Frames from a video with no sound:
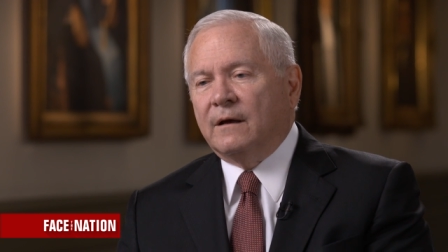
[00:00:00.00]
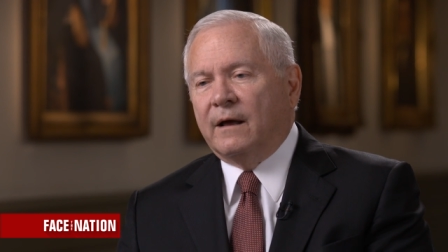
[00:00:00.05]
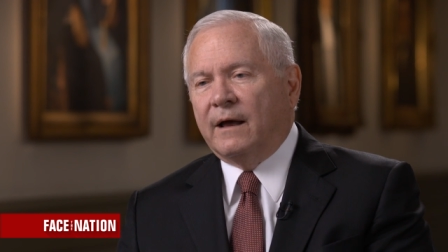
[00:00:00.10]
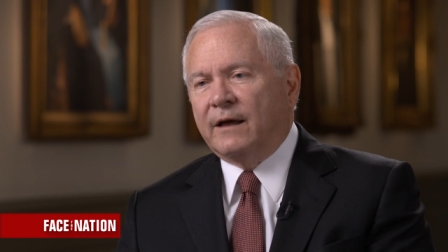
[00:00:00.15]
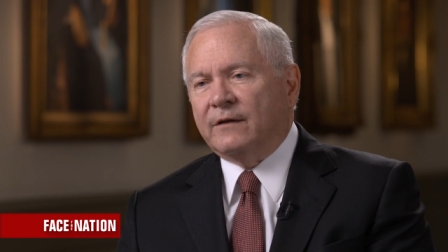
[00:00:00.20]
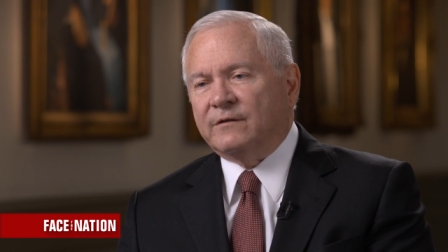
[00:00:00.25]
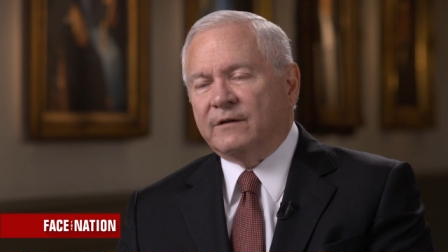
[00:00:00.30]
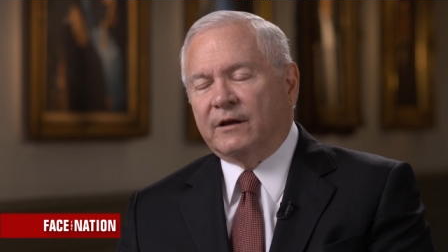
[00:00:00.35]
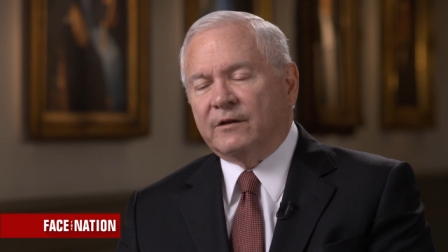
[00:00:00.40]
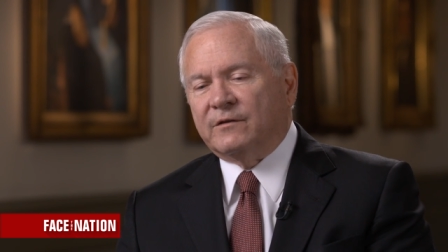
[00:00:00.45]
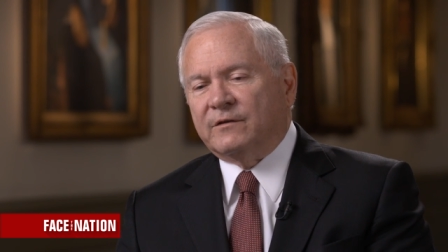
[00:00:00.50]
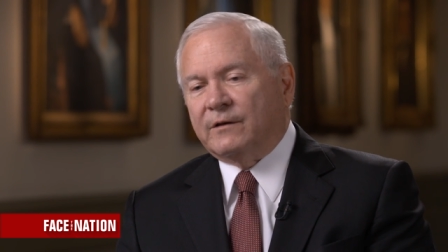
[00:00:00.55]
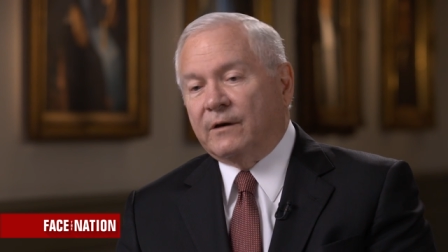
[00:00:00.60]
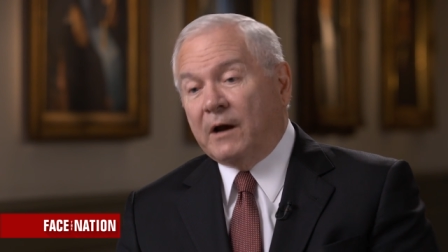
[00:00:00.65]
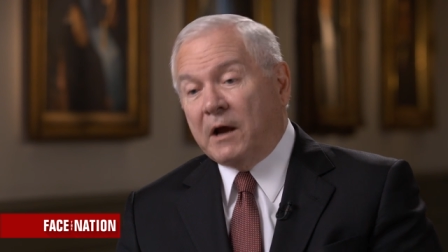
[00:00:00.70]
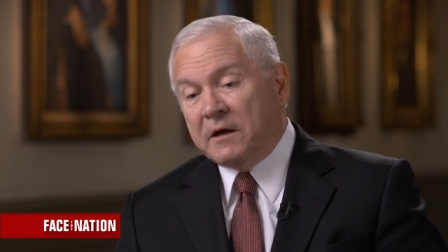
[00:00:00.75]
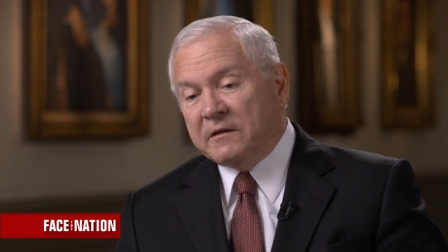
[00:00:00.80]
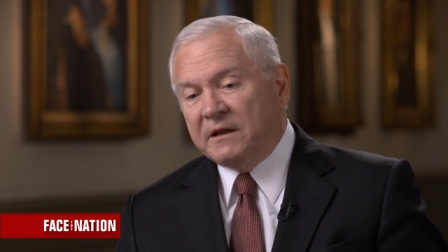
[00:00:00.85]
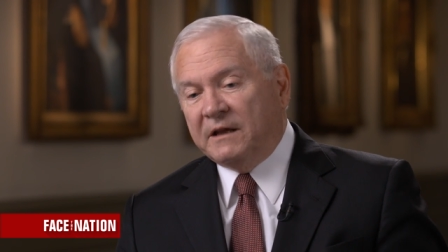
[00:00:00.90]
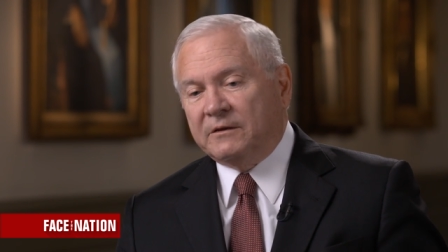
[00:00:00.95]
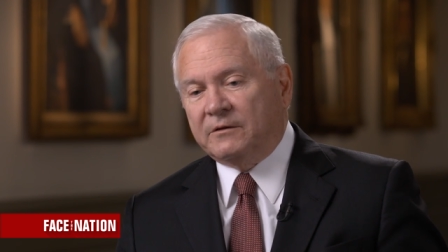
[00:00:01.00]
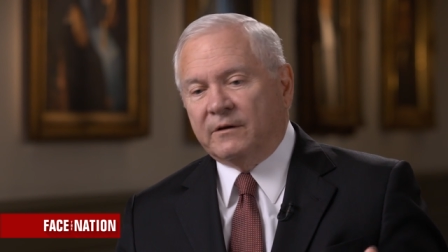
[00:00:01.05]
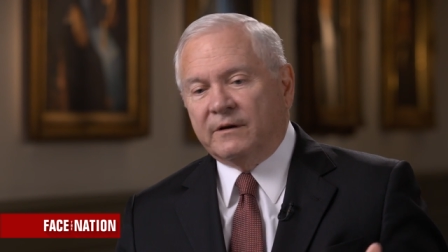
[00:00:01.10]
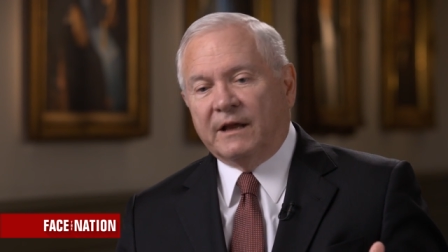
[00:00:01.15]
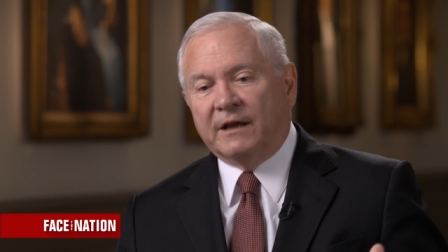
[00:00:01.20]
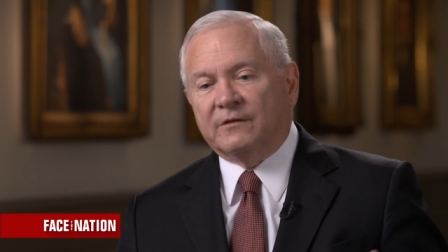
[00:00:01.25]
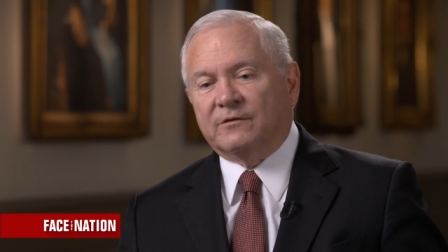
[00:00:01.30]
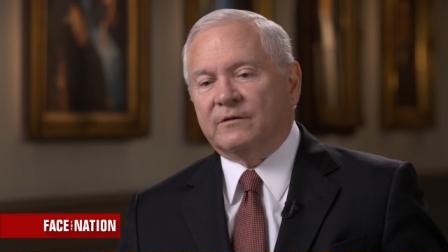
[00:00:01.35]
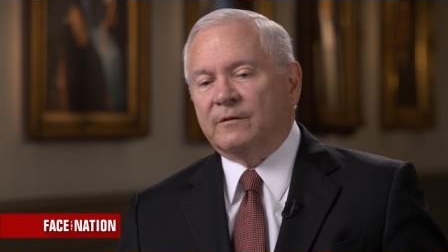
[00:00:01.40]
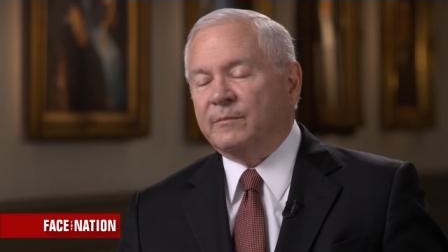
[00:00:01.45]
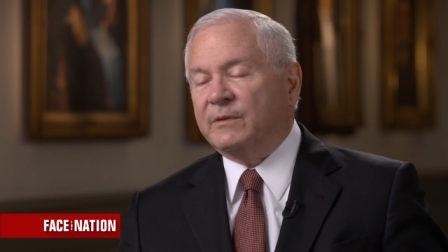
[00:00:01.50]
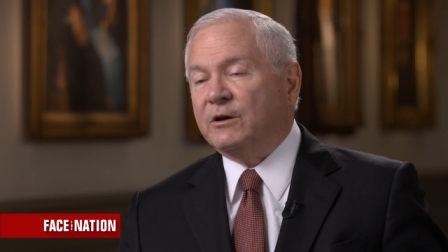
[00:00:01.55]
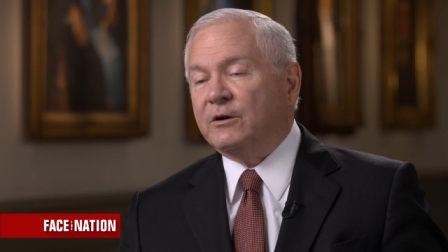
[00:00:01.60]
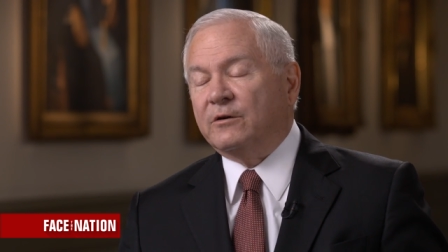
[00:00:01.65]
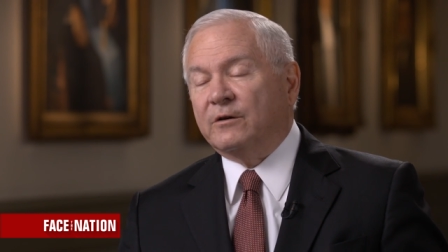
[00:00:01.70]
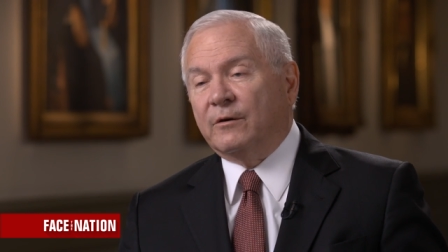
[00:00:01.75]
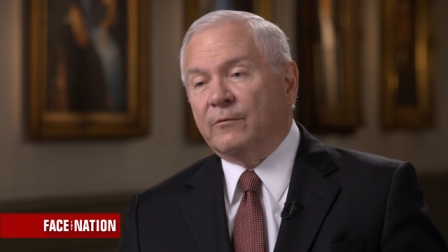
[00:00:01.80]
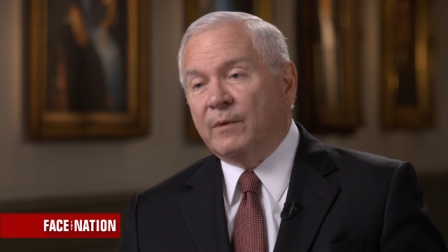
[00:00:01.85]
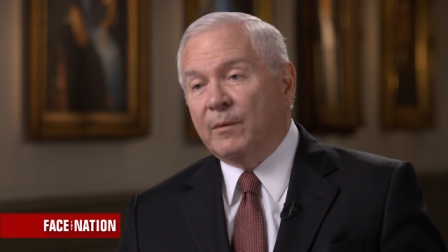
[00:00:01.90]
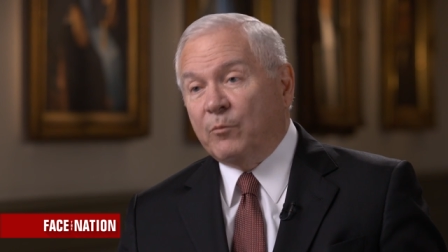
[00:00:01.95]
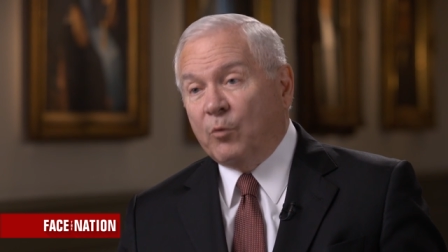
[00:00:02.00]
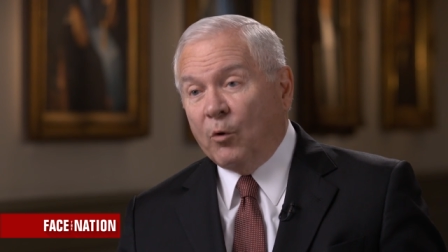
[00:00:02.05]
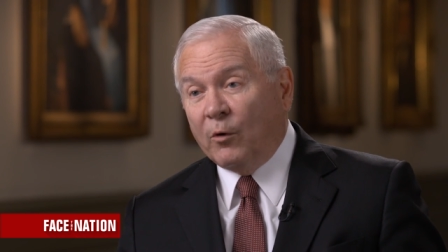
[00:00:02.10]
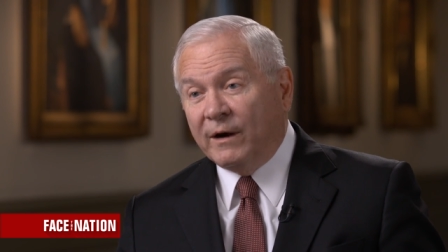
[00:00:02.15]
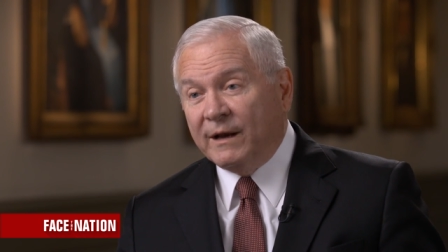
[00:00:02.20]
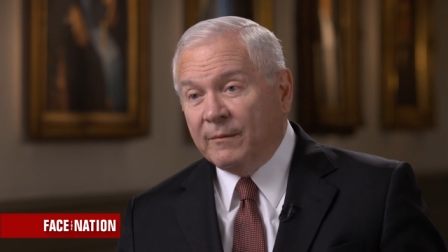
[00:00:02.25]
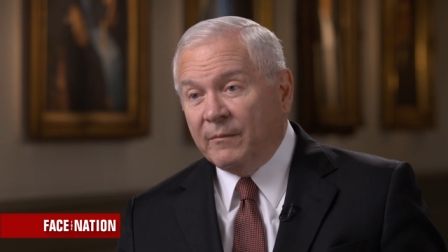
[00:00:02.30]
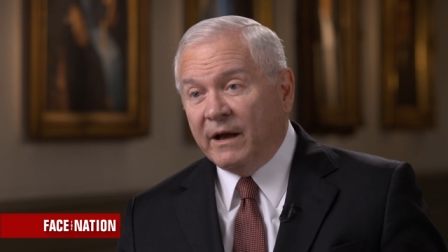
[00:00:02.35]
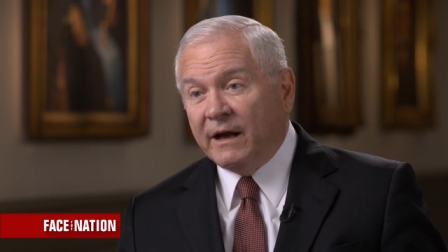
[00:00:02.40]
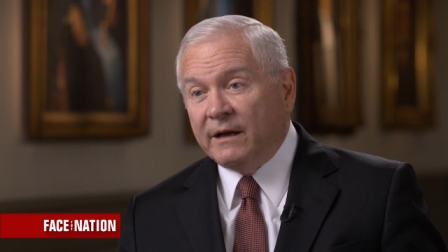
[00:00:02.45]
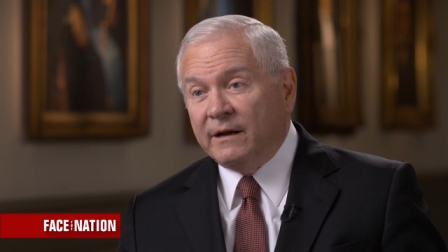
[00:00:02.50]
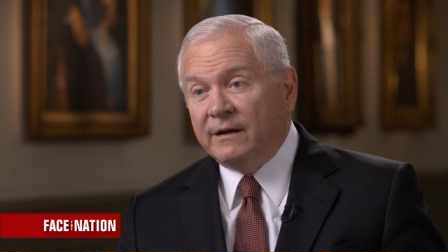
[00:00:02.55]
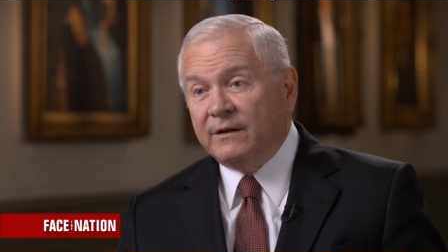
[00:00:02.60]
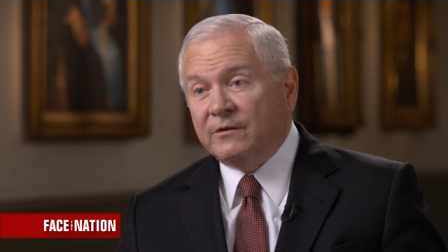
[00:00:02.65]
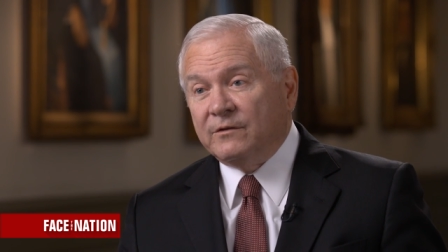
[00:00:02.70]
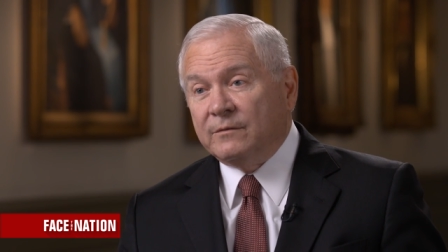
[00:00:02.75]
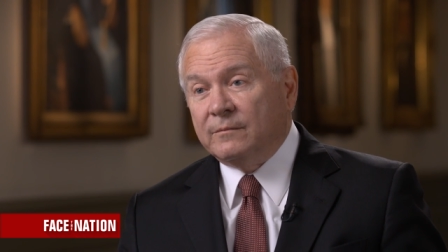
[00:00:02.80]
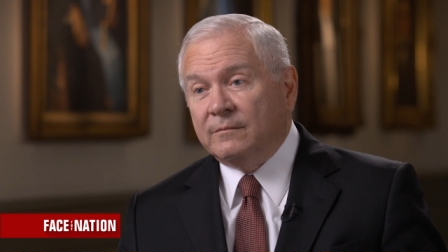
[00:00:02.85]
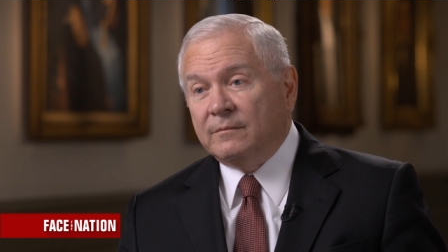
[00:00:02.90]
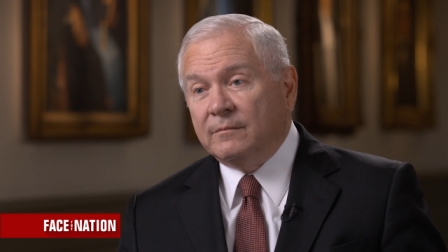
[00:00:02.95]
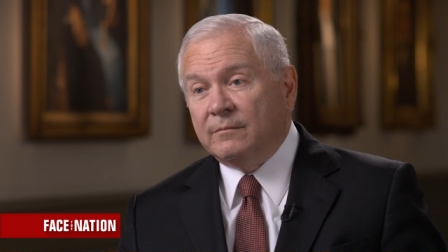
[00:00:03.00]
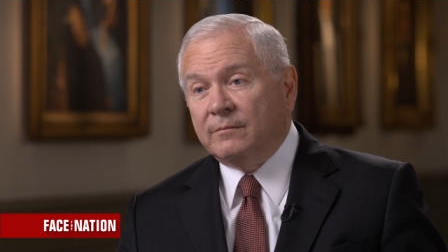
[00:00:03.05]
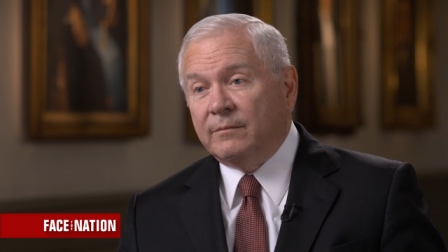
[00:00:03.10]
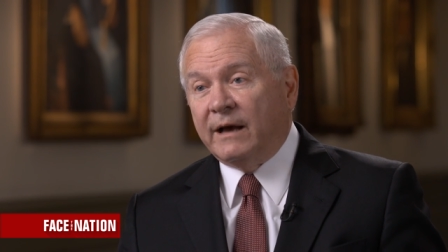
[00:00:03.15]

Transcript: as necessary. I think there needs to be a good reporting mechanism